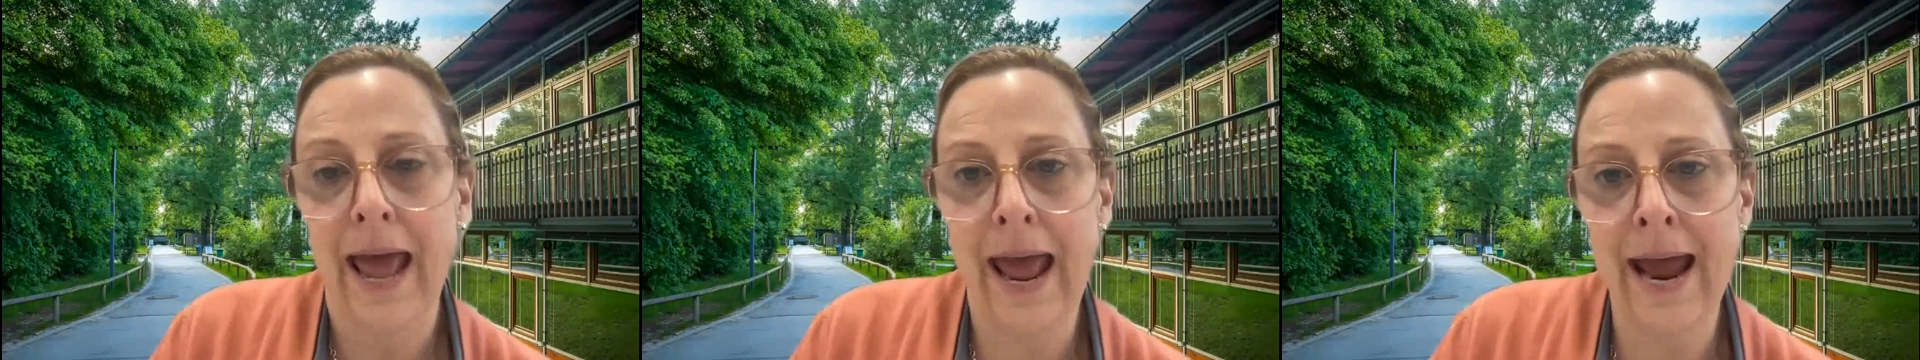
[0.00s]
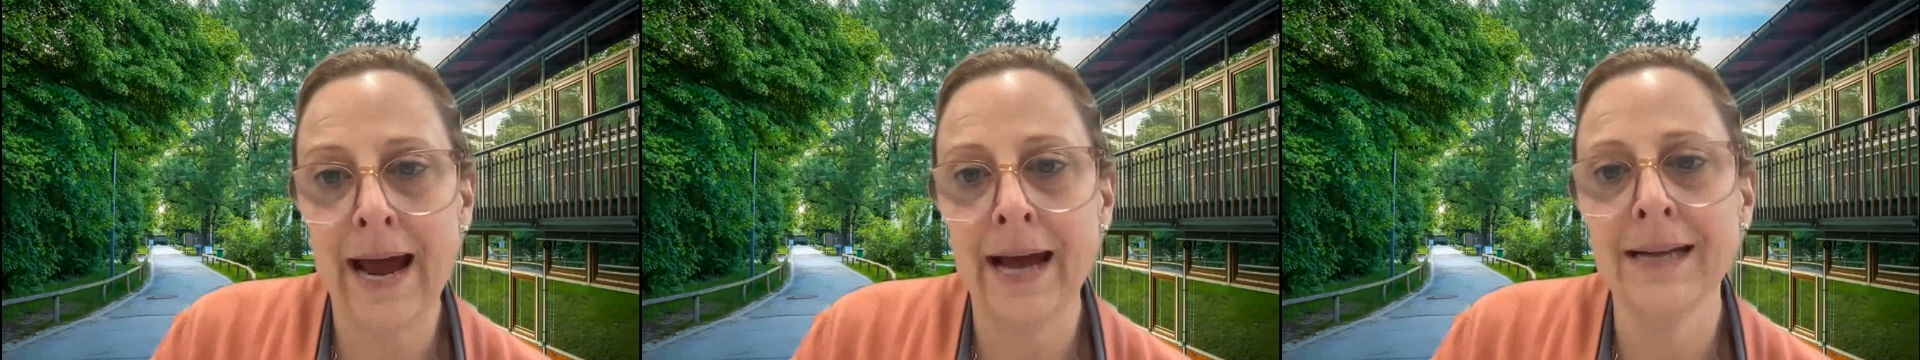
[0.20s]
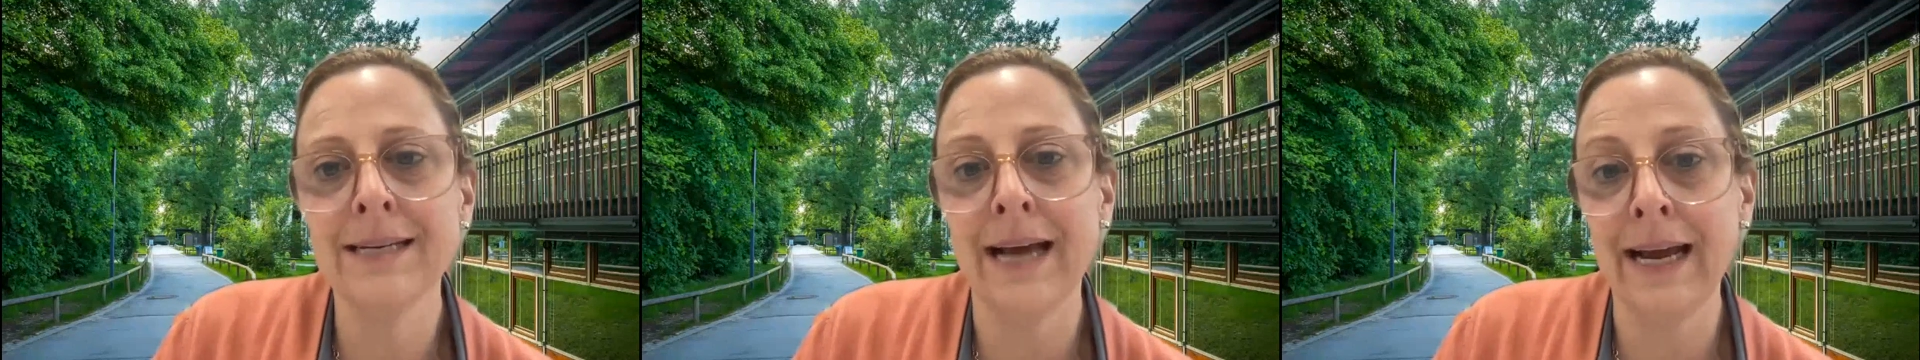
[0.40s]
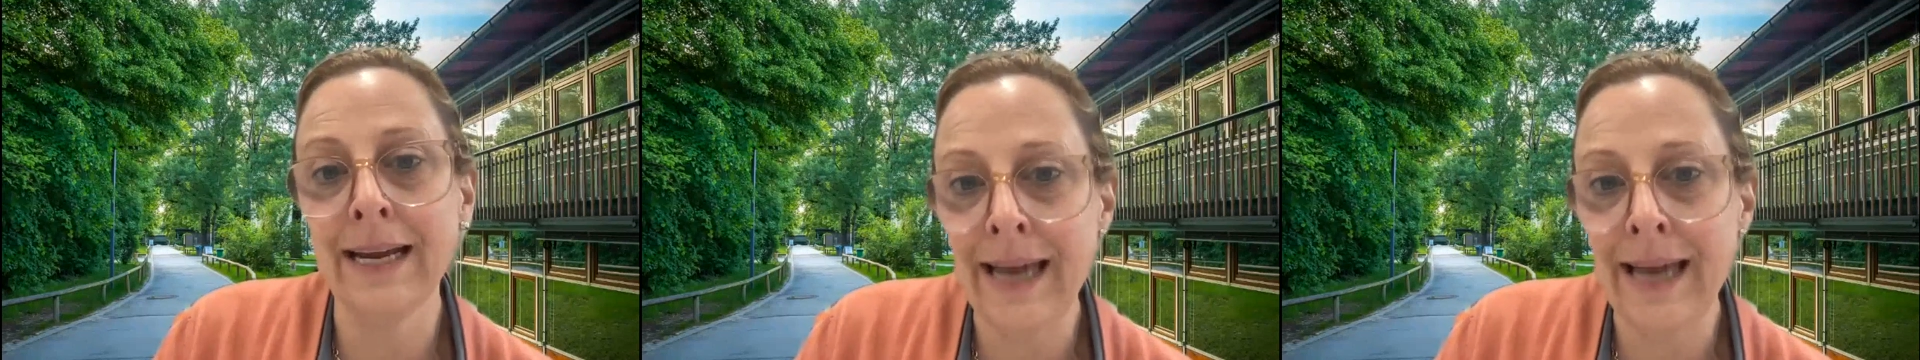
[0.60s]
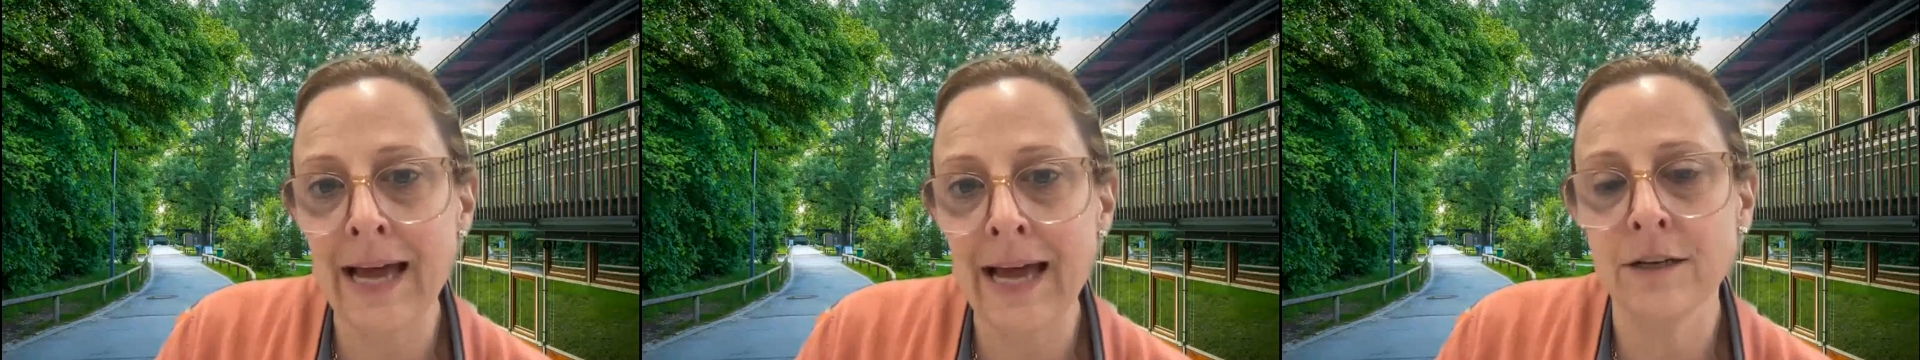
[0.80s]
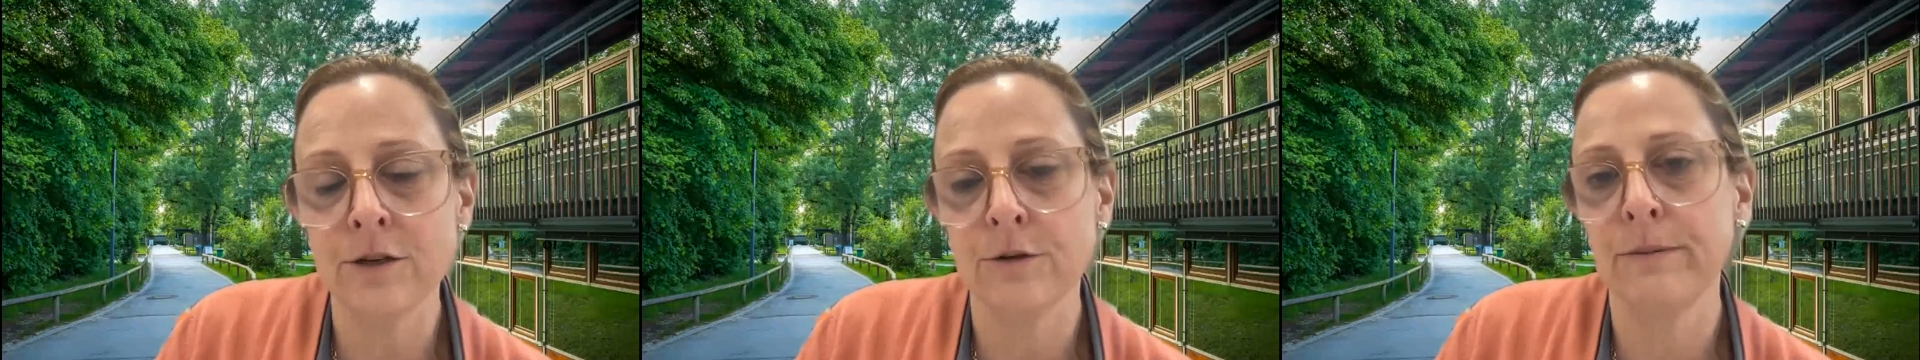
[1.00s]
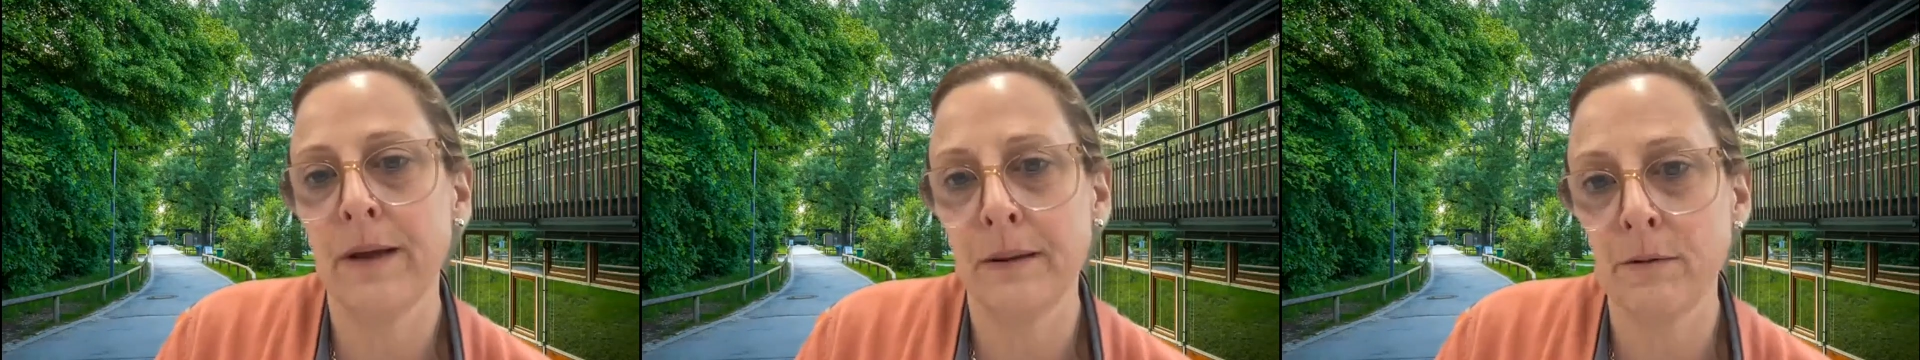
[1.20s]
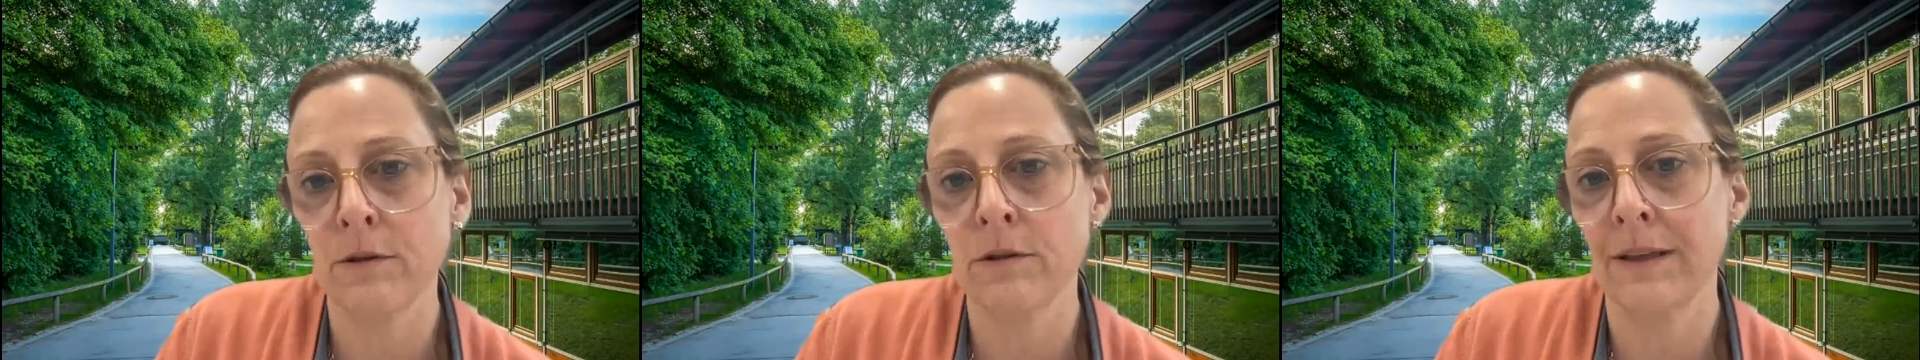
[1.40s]
and, again, to
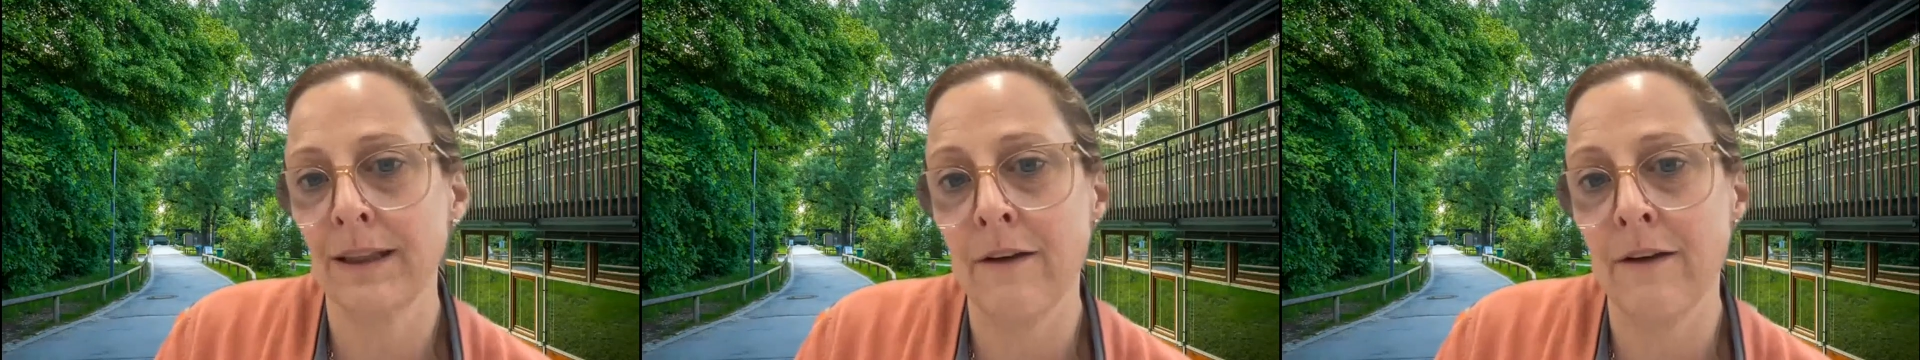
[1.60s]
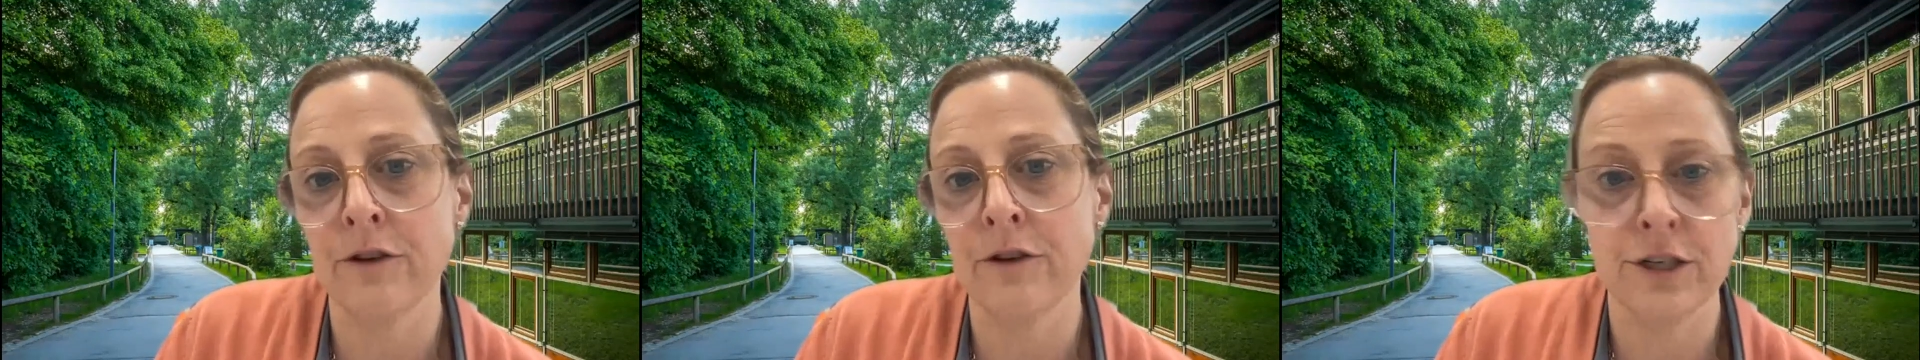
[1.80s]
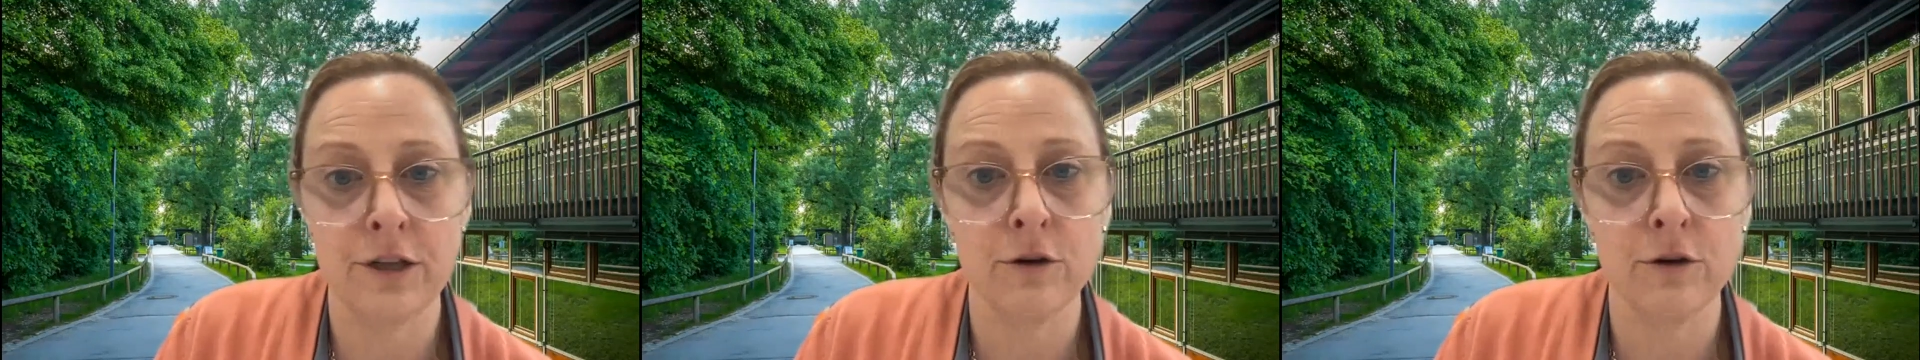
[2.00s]
be able to leverage